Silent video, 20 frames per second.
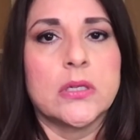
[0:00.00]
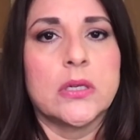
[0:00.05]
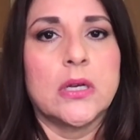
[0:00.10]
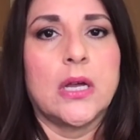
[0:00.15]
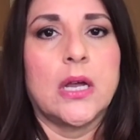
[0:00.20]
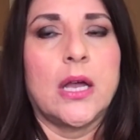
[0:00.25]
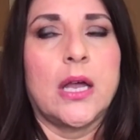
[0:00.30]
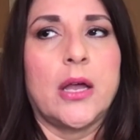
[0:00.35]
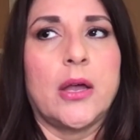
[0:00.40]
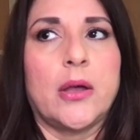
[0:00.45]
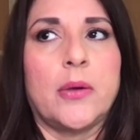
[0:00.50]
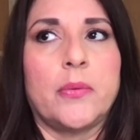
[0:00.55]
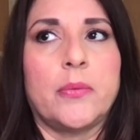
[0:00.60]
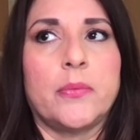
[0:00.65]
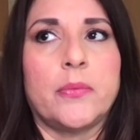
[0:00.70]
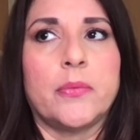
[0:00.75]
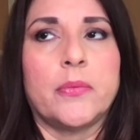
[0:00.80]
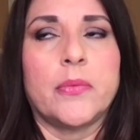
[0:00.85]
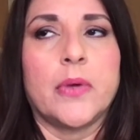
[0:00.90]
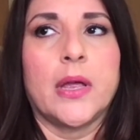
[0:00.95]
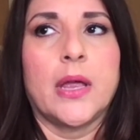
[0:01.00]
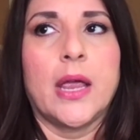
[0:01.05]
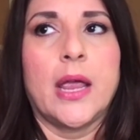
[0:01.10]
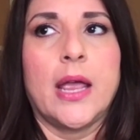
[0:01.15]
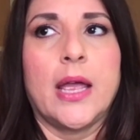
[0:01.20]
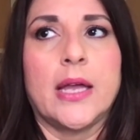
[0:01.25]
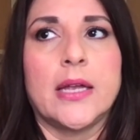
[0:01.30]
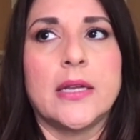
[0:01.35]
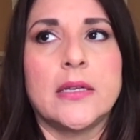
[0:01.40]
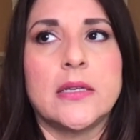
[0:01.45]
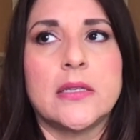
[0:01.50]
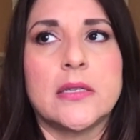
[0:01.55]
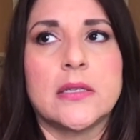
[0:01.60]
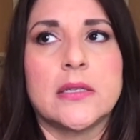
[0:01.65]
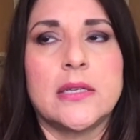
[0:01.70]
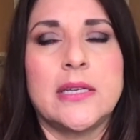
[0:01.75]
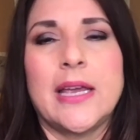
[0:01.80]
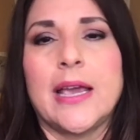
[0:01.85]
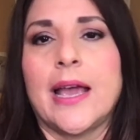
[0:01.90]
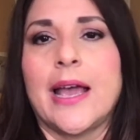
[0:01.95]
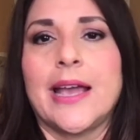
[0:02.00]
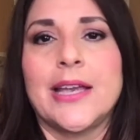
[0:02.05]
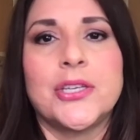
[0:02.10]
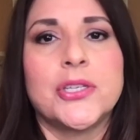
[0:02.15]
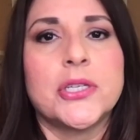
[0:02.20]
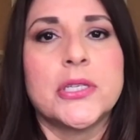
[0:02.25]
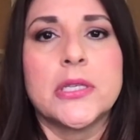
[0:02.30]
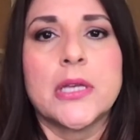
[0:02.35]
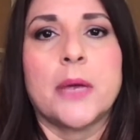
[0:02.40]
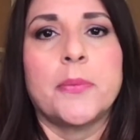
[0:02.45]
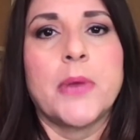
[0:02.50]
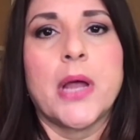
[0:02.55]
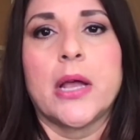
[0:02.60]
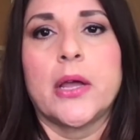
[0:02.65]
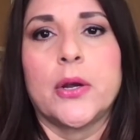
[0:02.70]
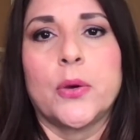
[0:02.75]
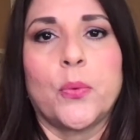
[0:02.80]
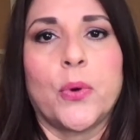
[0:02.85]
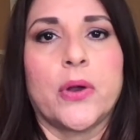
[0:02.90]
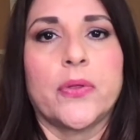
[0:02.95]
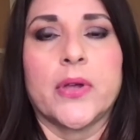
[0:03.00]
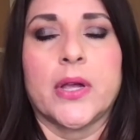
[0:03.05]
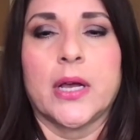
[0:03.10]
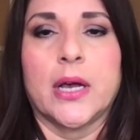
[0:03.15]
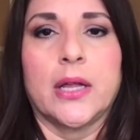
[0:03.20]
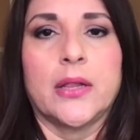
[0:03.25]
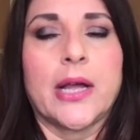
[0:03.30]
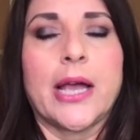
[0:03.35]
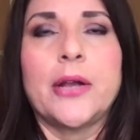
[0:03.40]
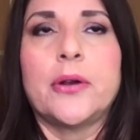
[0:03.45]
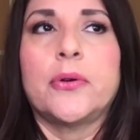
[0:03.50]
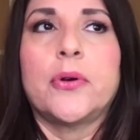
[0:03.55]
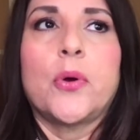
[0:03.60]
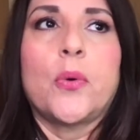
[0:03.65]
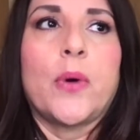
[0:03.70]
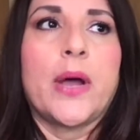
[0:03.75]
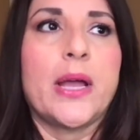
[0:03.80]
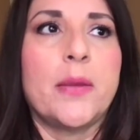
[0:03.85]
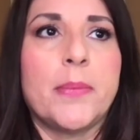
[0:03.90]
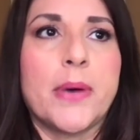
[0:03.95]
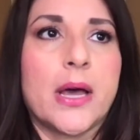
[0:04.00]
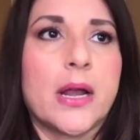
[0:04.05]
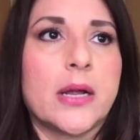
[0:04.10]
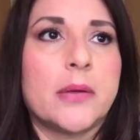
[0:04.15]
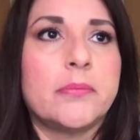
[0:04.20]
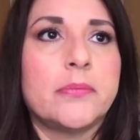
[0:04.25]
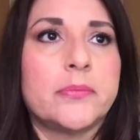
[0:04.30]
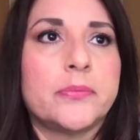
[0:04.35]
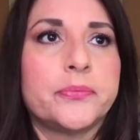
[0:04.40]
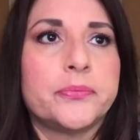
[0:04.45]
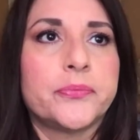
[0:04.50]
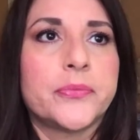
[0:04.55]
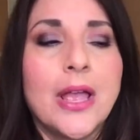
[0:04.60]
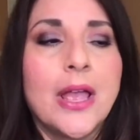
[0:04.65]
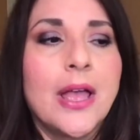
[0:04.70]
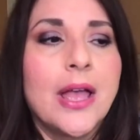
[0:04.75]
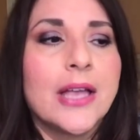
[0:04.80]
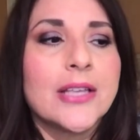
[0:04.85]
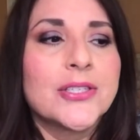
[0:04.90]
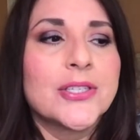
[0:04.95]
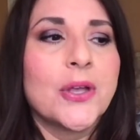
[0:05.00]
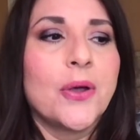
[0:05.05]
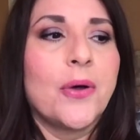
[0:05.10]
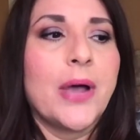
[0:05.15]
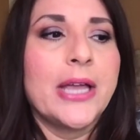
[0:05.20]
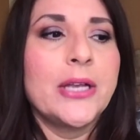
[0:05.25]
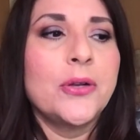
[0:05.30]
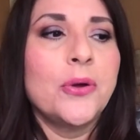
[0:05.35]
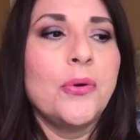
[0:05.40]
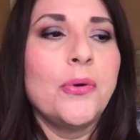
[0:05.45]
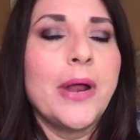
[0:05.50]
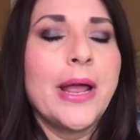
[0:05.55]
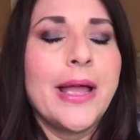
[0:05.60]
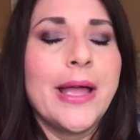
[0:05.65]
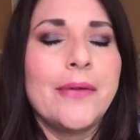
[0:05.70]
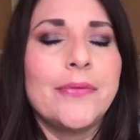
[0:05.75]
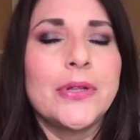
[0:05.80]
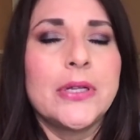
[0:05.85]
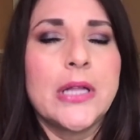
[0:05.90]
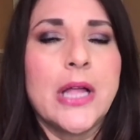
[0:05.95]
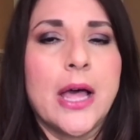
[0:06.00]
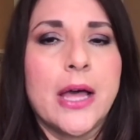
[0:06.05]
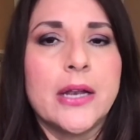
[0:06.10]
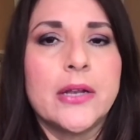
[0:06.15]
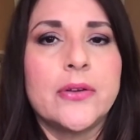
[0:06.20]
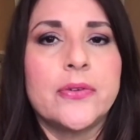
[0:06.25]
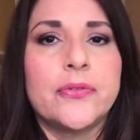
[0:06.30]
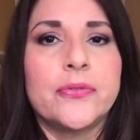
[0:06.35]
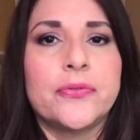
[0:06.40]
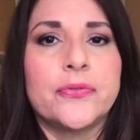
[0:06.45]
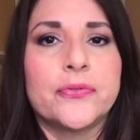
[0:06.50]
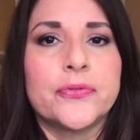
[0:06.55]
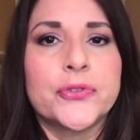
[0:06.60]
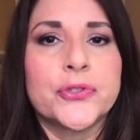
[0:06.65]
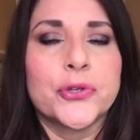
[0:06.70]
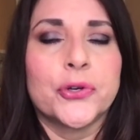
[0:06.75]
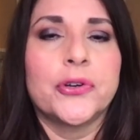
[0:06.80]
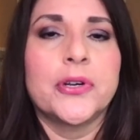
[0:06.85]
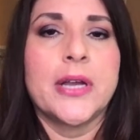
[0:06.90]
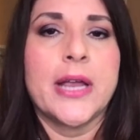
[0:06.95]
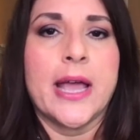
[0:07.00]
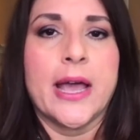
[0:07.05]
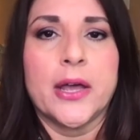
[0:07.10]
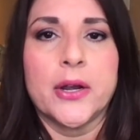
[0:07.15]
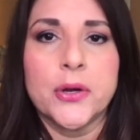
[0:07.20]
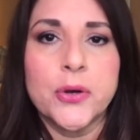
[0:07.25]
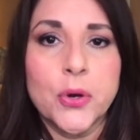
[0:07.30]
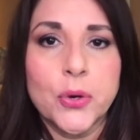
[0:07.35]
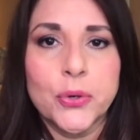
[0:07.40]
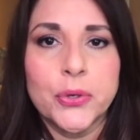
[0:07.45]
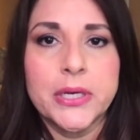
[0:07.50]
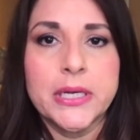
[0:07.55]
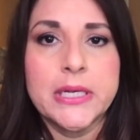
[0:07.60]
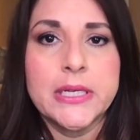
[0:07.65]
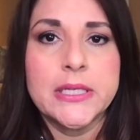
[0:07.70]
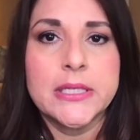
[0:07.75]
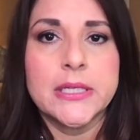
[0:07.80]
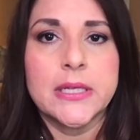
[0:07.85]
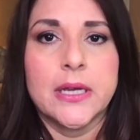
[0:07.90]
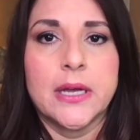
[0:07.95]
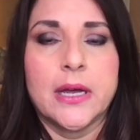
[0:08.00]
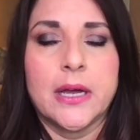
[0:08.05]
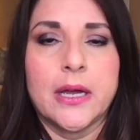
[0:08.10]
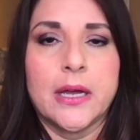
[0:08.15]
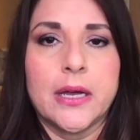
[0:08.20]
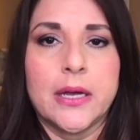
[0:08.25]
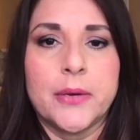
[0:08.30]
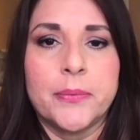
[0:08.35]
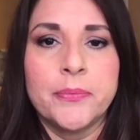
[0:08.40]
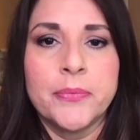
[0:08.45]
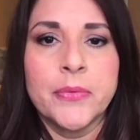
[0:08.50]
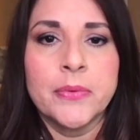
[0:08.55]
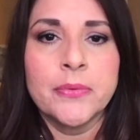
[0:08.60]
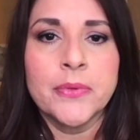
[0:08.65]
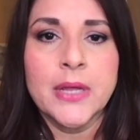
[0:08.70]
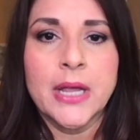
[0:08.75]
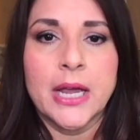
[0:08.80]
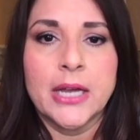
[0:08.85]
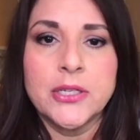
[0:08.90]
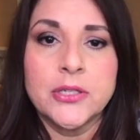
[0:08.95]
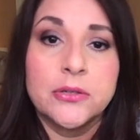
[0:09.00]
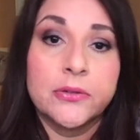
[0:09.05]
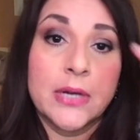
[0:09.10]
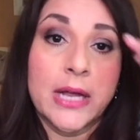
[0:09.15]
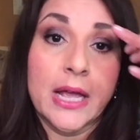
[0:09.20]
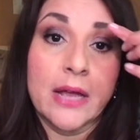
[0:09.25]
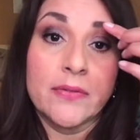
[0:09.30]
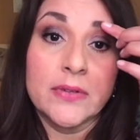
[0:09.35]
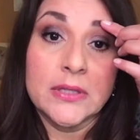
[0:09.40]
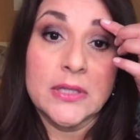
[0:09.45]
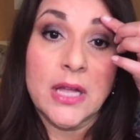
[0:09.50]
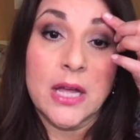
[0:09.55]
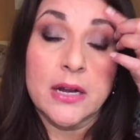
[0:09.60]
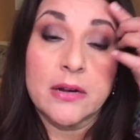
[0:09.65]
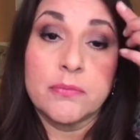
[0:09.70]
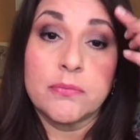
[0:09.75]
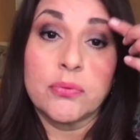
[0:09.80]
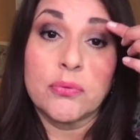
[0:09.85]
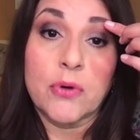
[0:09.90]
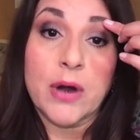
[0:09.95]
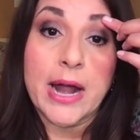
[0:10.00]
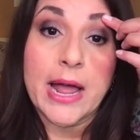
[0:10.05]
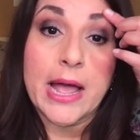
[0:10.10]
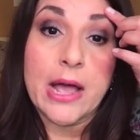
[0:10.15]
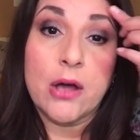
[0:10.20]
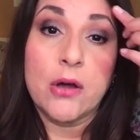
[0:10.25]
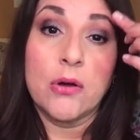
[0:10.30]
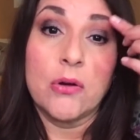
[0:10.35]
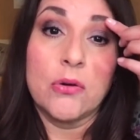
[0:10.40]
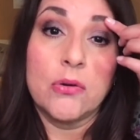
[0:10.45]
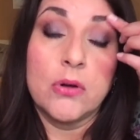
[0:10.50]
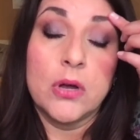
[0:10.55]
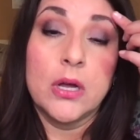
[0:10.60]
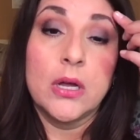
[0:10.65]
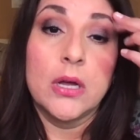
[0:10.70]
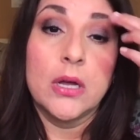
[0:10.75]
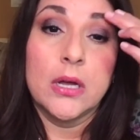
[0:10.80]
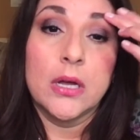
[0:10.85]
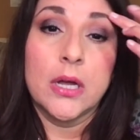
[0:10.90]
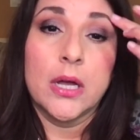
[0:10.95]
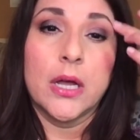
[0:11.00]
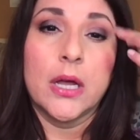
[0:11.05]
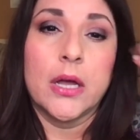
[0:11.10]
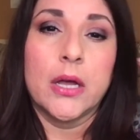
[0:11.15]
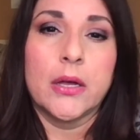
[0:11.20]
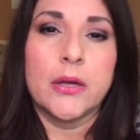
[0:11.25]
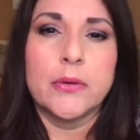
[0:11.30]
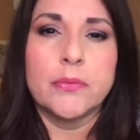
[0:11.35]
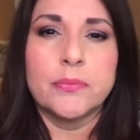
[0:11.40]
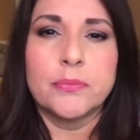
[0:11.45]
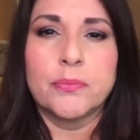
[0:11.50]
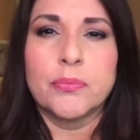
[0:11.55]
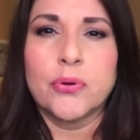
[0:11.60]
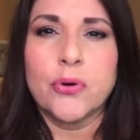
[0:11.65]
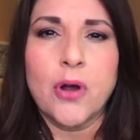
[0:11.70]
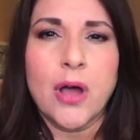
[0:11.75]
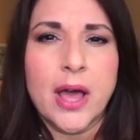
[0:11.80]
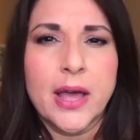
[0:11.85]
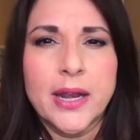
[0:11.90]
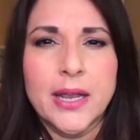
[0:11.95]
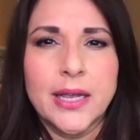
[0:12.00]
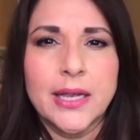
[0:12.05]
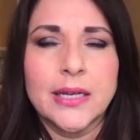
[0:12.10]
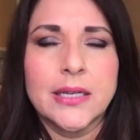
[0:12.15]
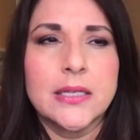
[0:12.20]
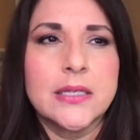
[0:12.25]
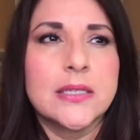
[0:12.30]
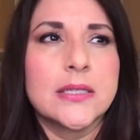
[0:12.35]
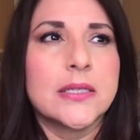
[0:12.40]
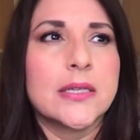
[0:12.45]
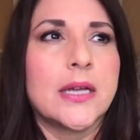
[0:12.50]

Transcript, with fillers: Um, and yeah, I just, I'm not going to wear the color. I don't know why I bought them. So I don't have a lot of certain categories. Uh, I don't have a lot of brow uh, product.